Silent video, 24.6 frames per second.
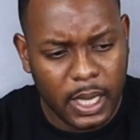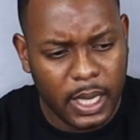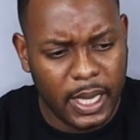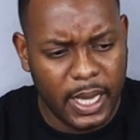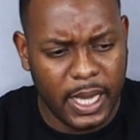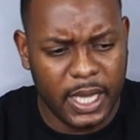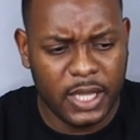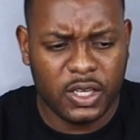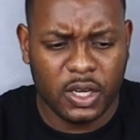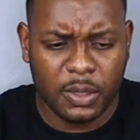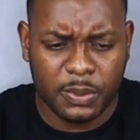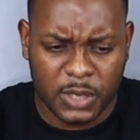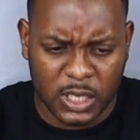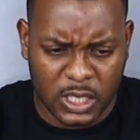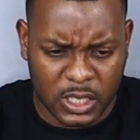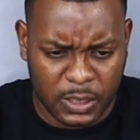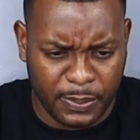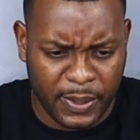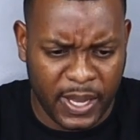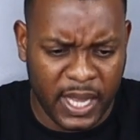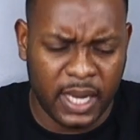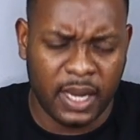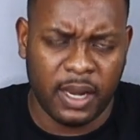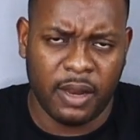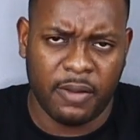in terms of
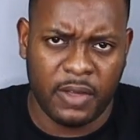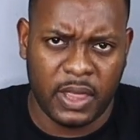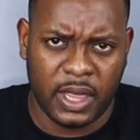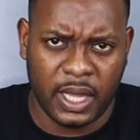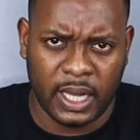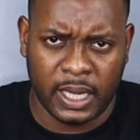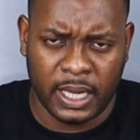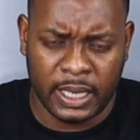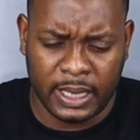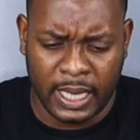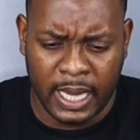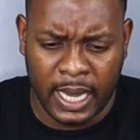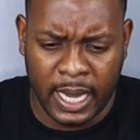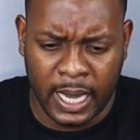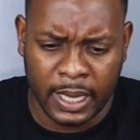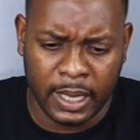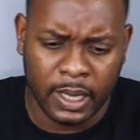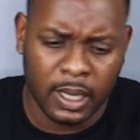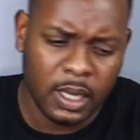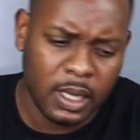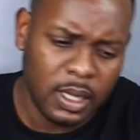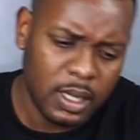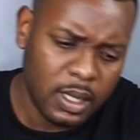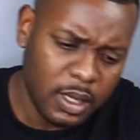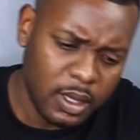speed and everything like
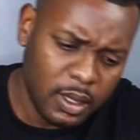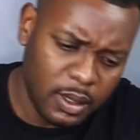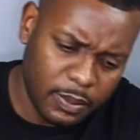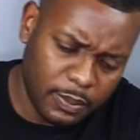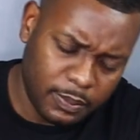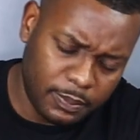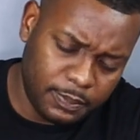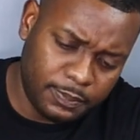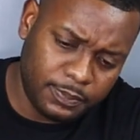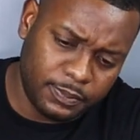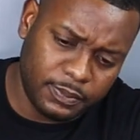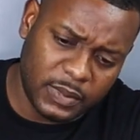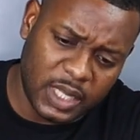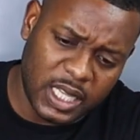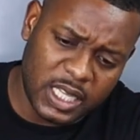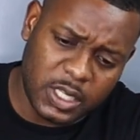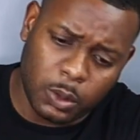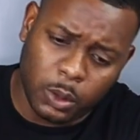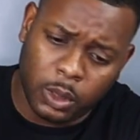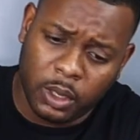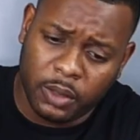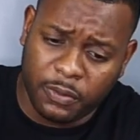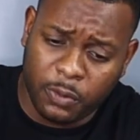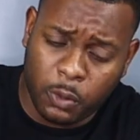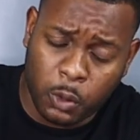that. This
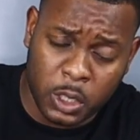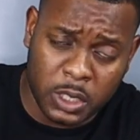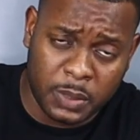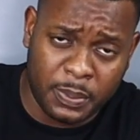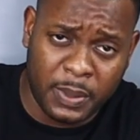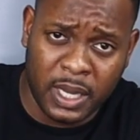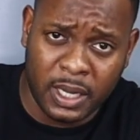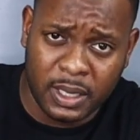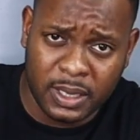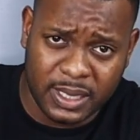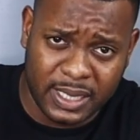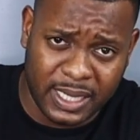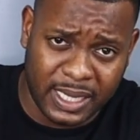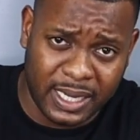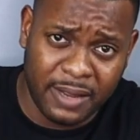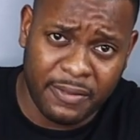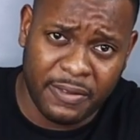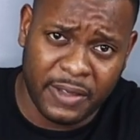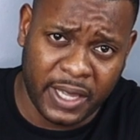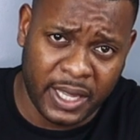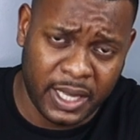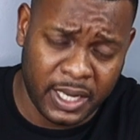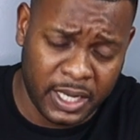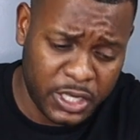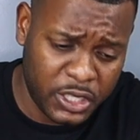one, of course, being
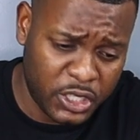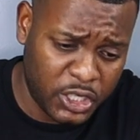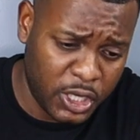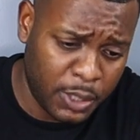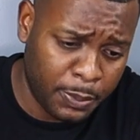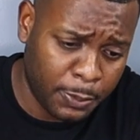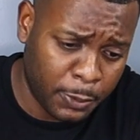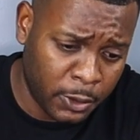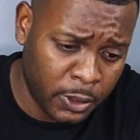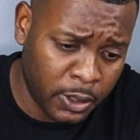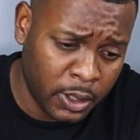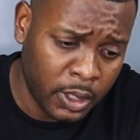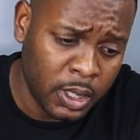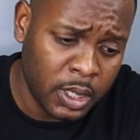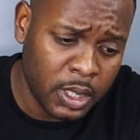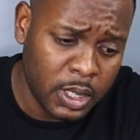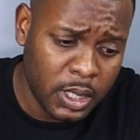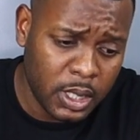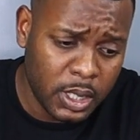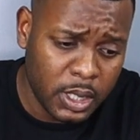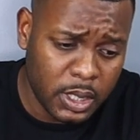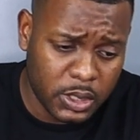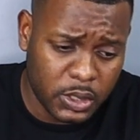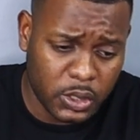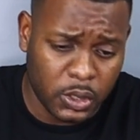significantly cheaper.
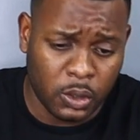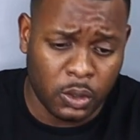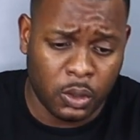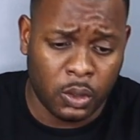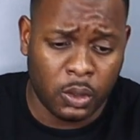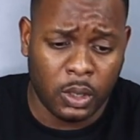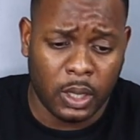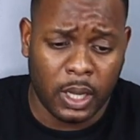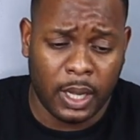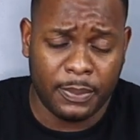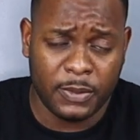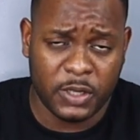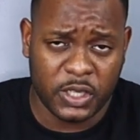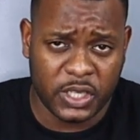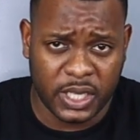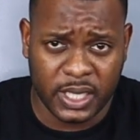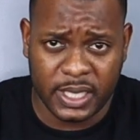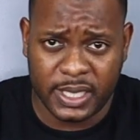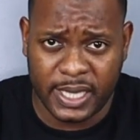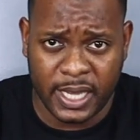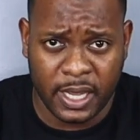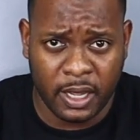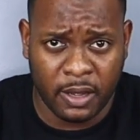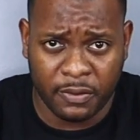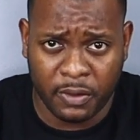So I'm just going
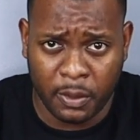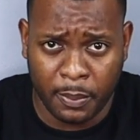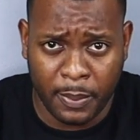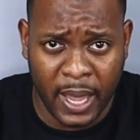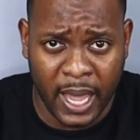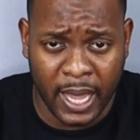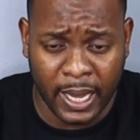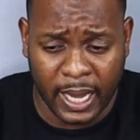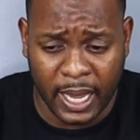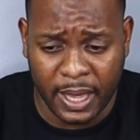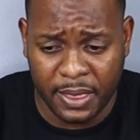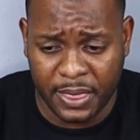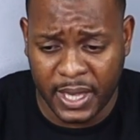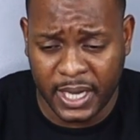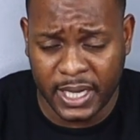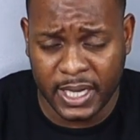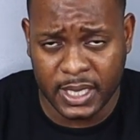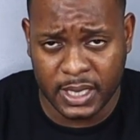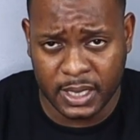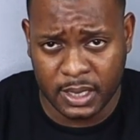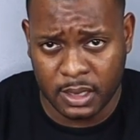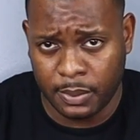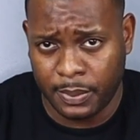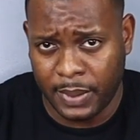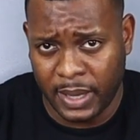to say off the back, I think
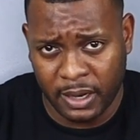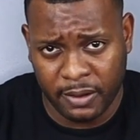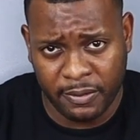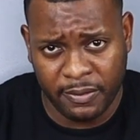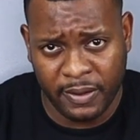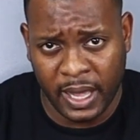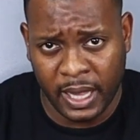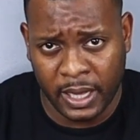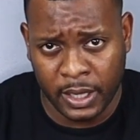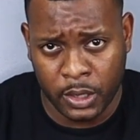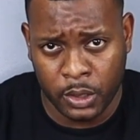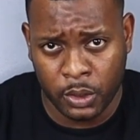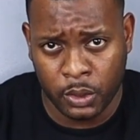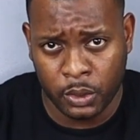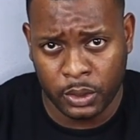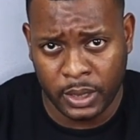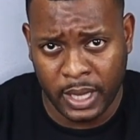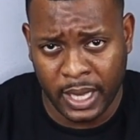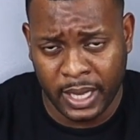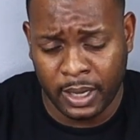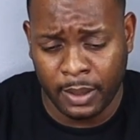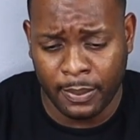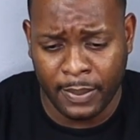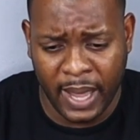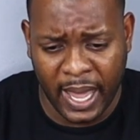this is a better value
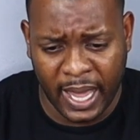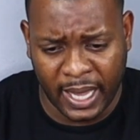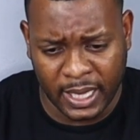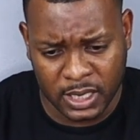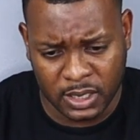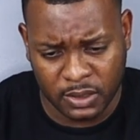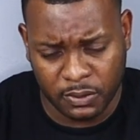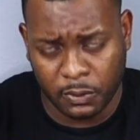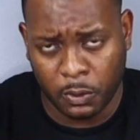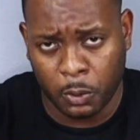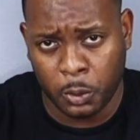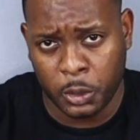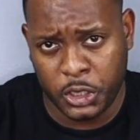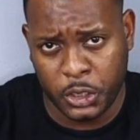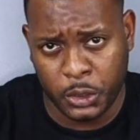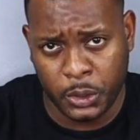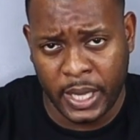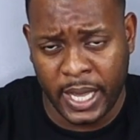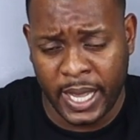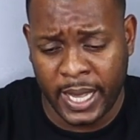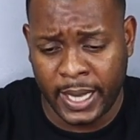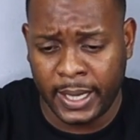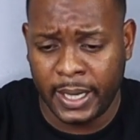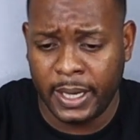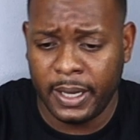than the Max for what you
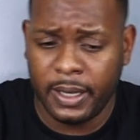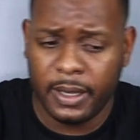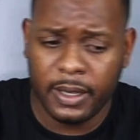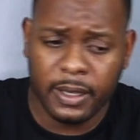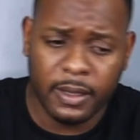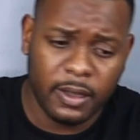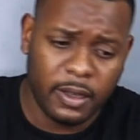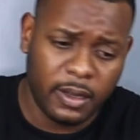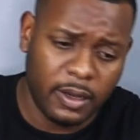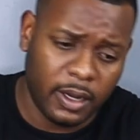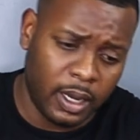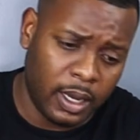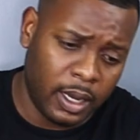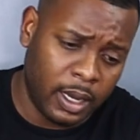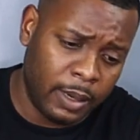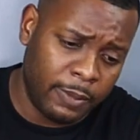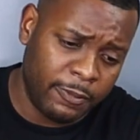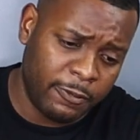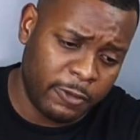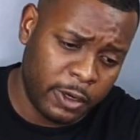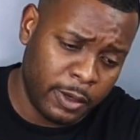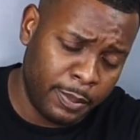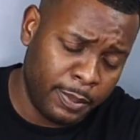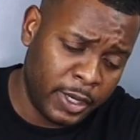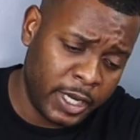get
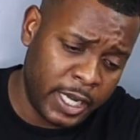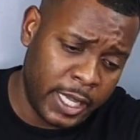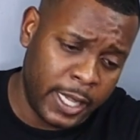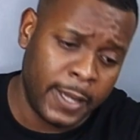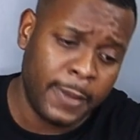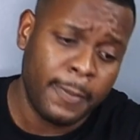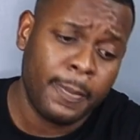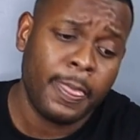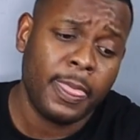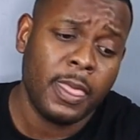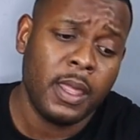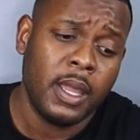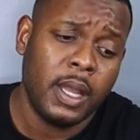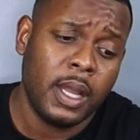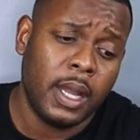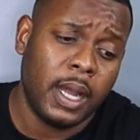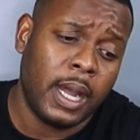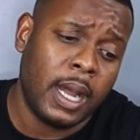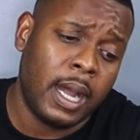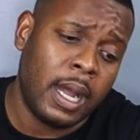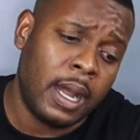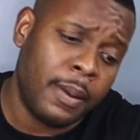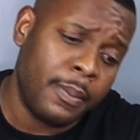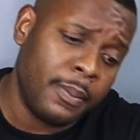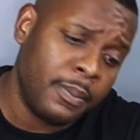for the money.
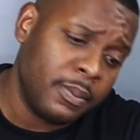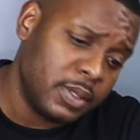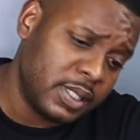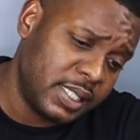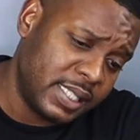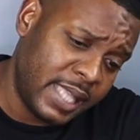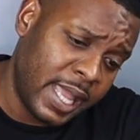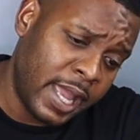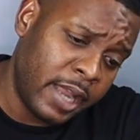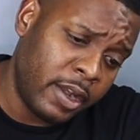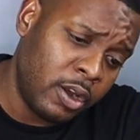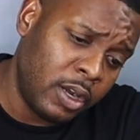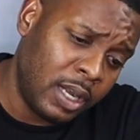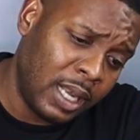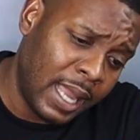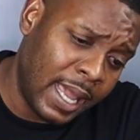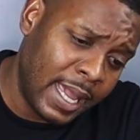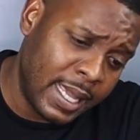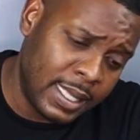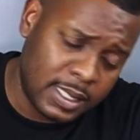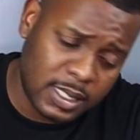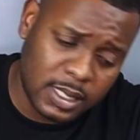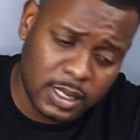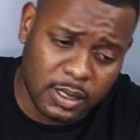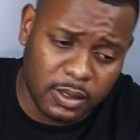Standard
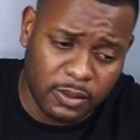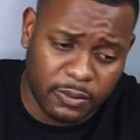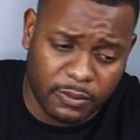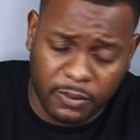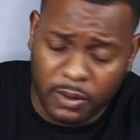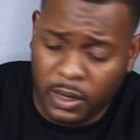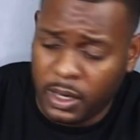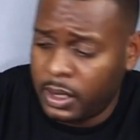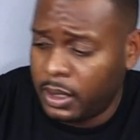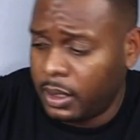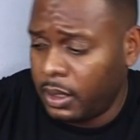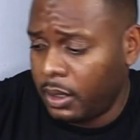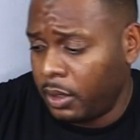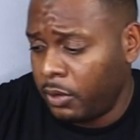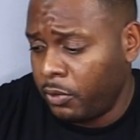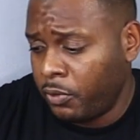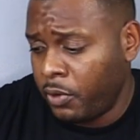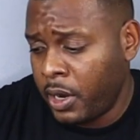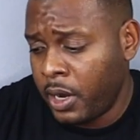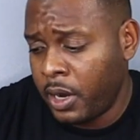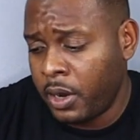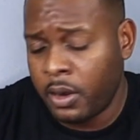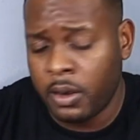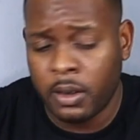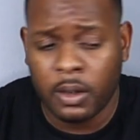lights, front and
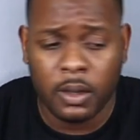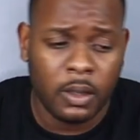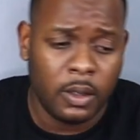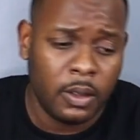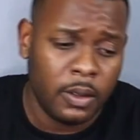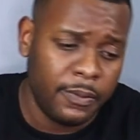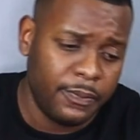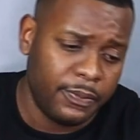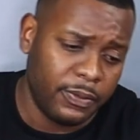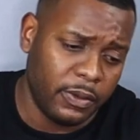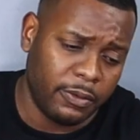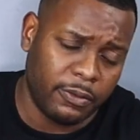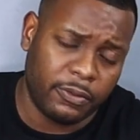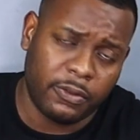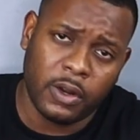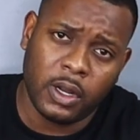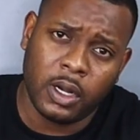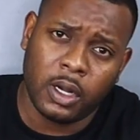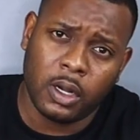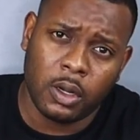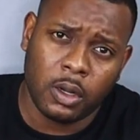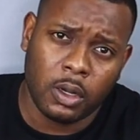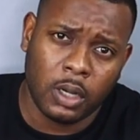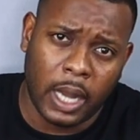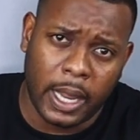rear. The front
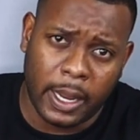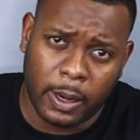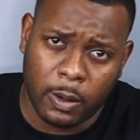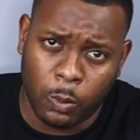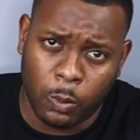are like